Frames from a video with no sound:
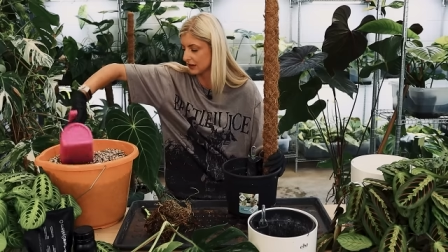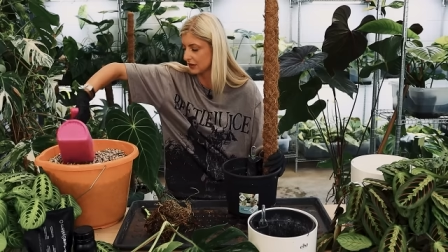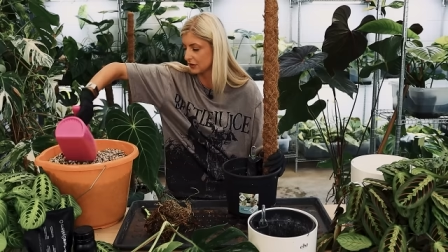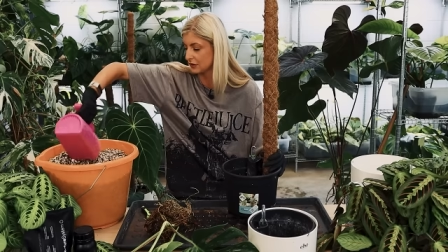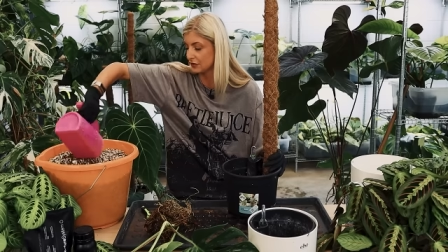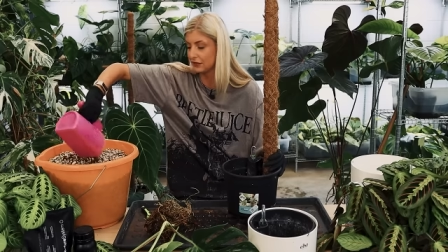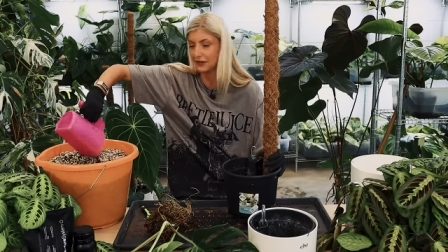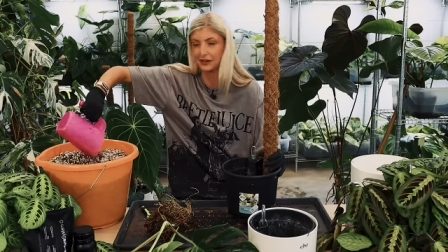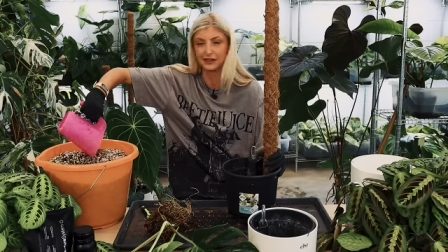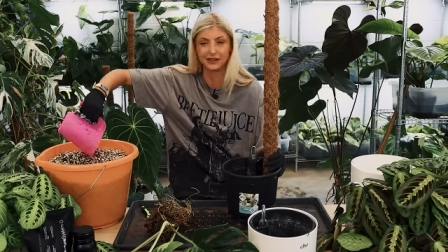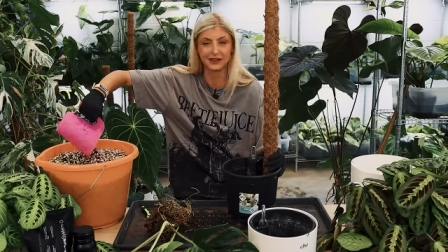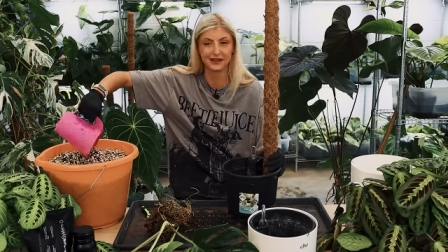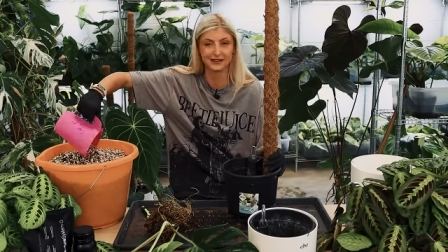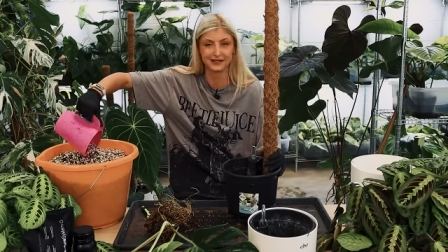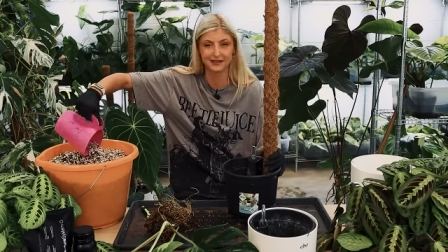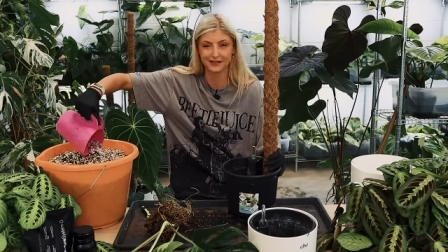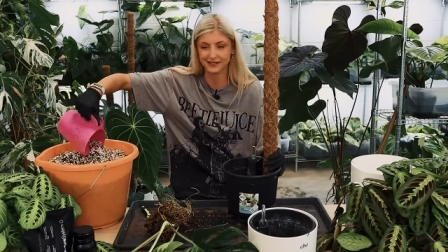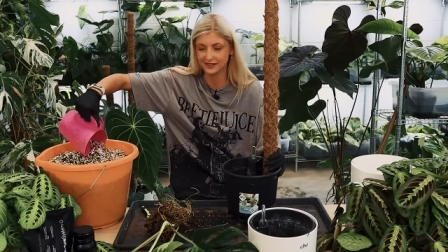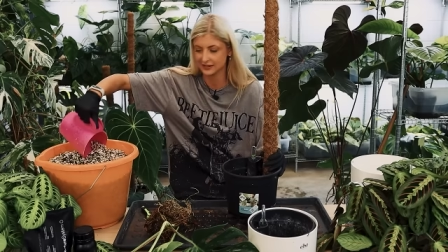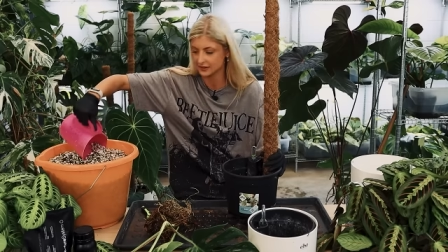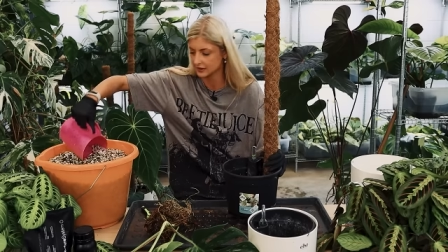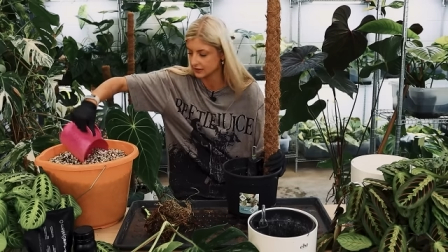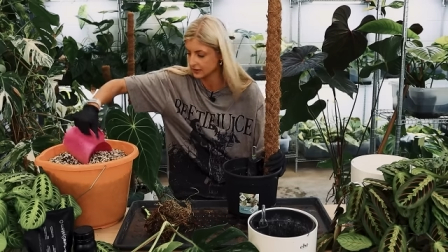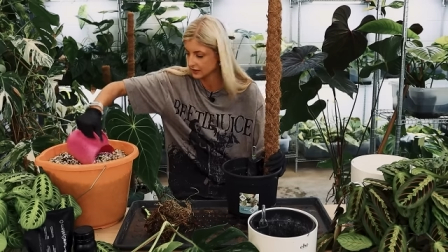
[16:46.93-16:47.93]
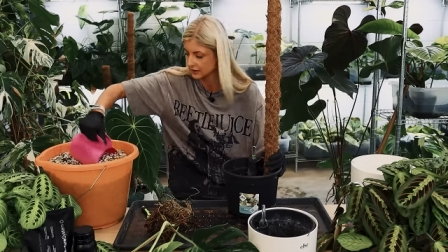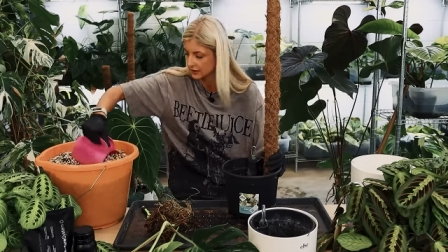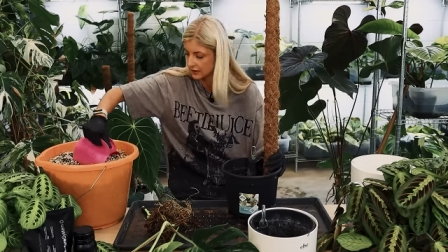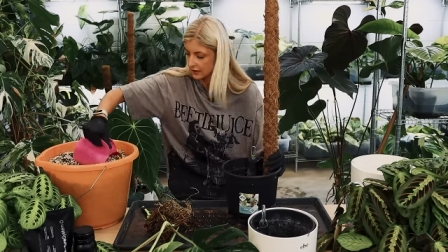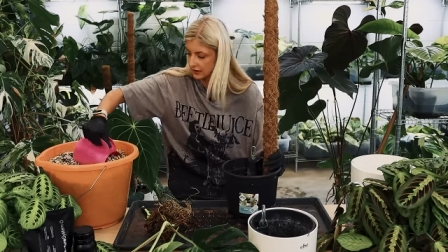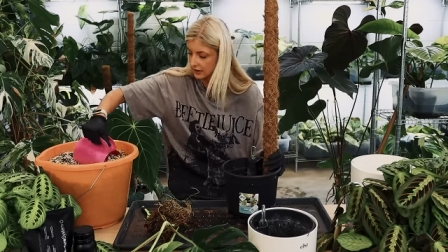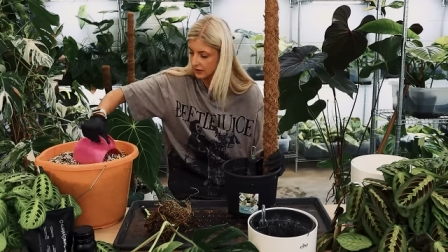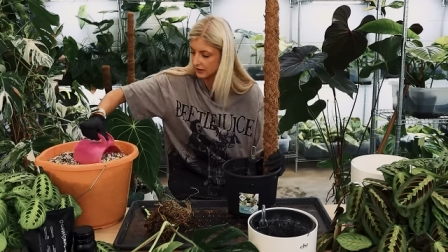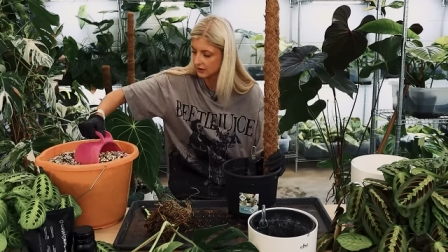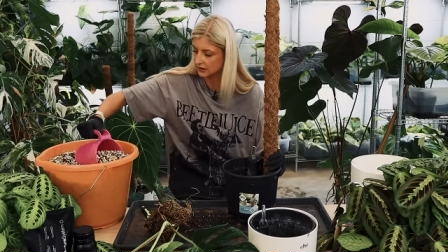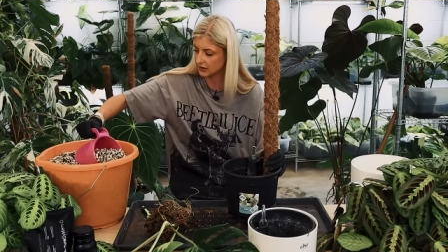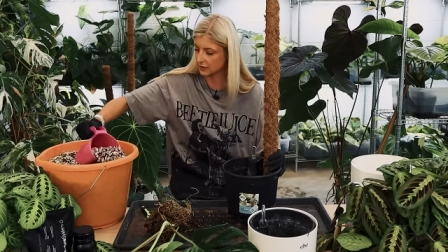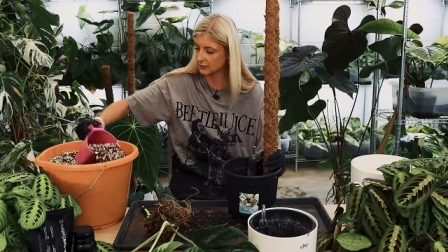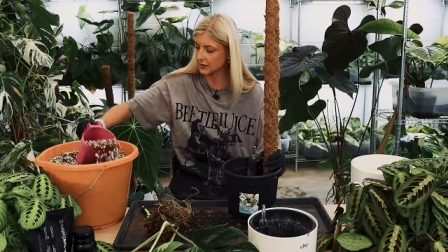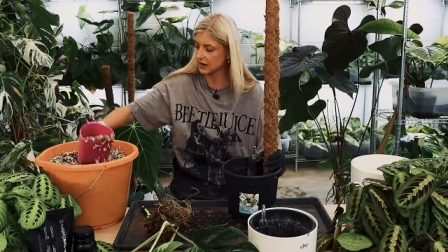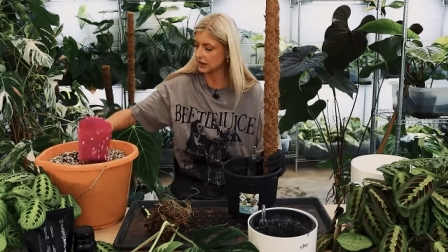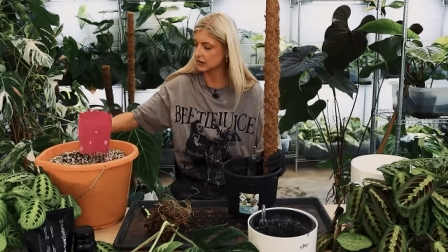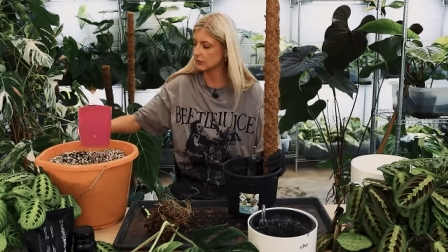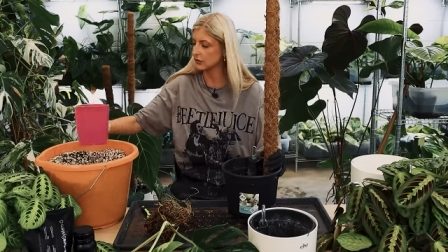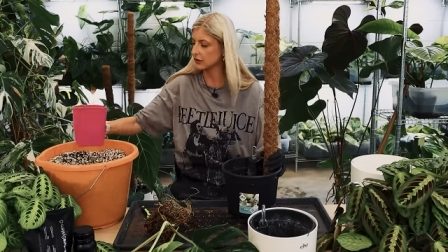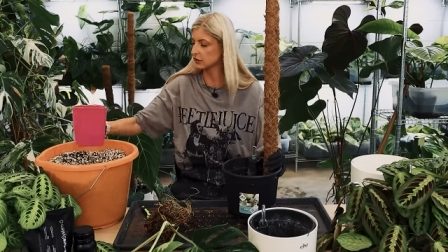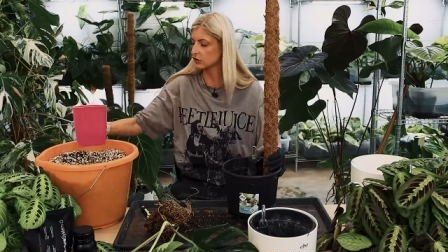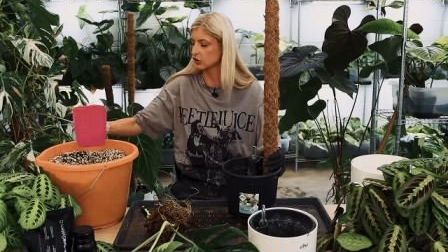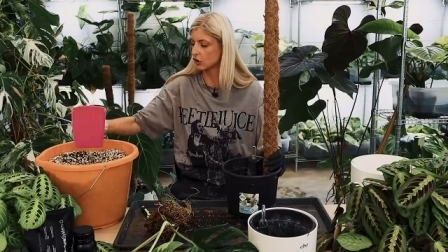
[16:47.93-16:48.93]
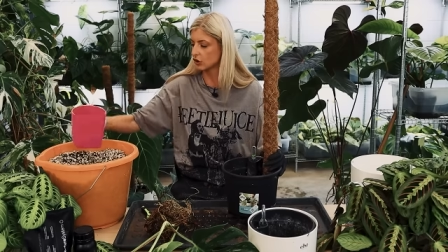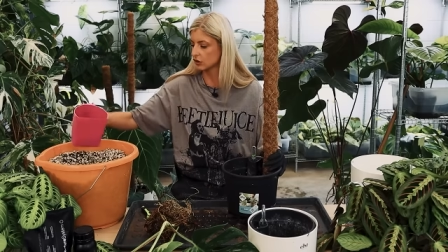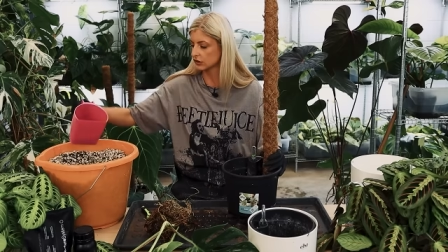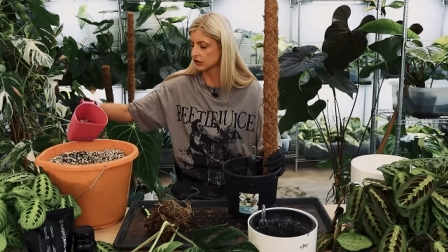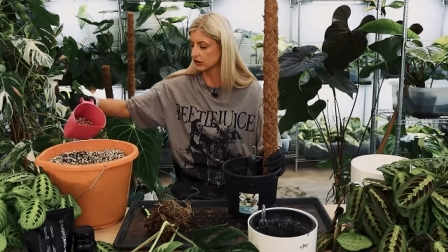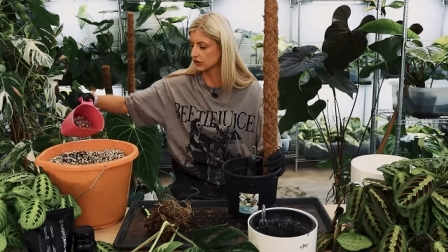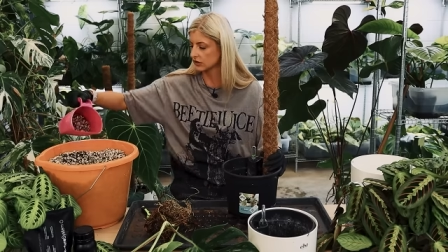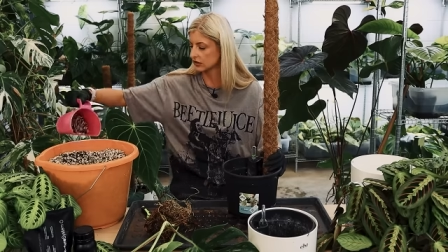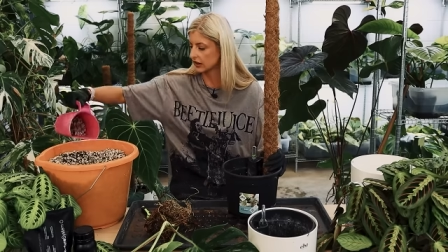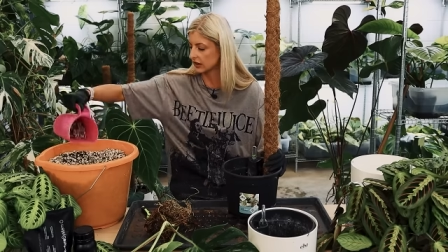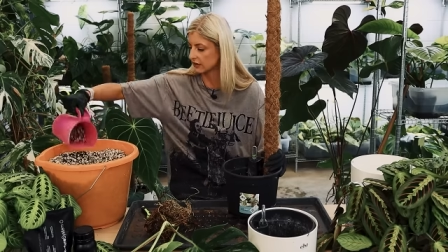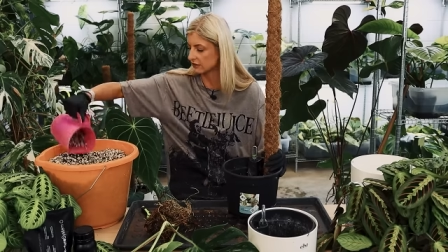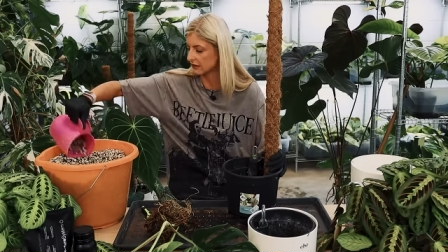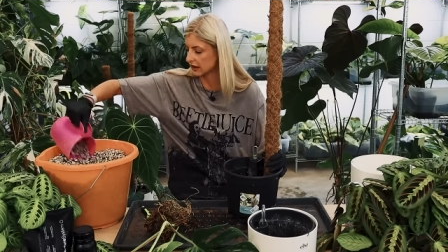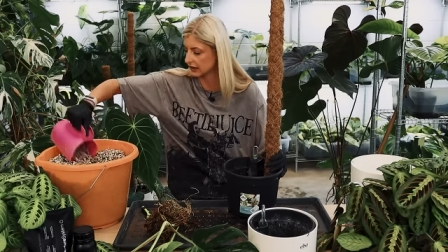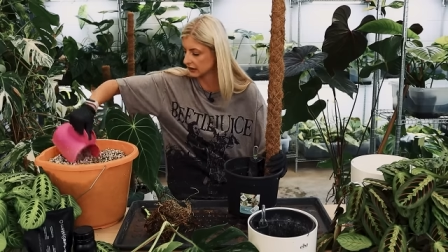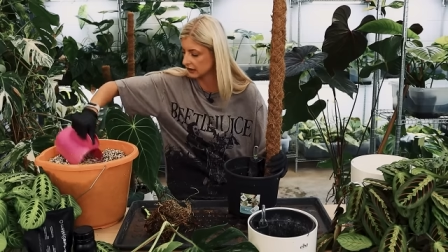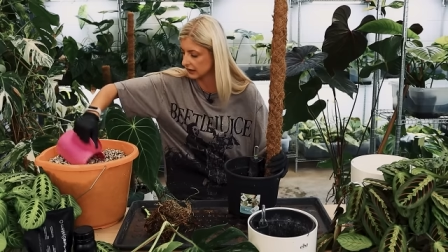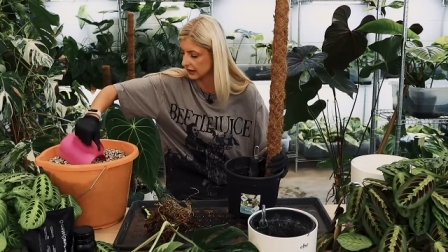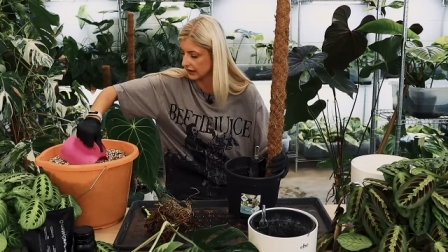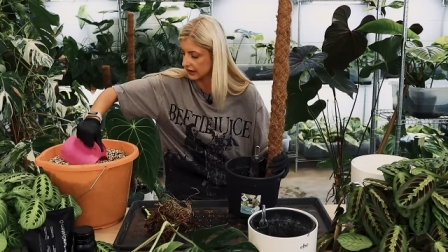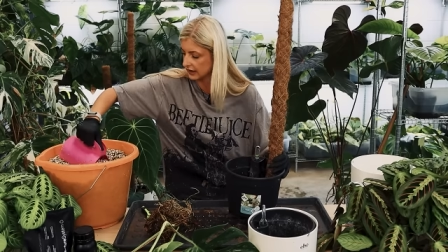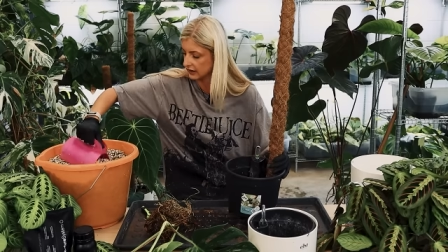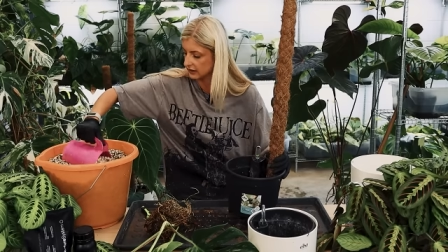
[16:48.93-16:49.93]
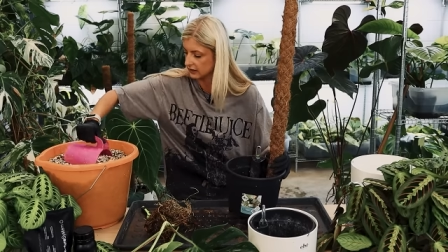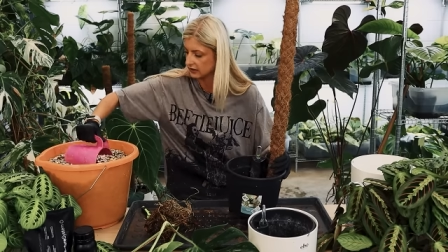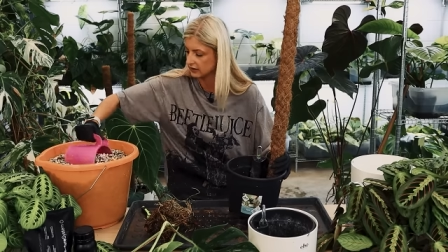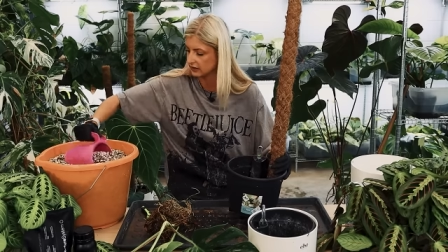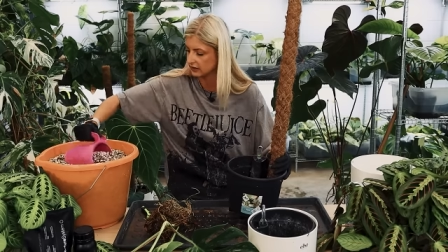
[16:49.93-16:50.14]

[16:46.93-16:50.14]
fill this. I may as well talk to you directly.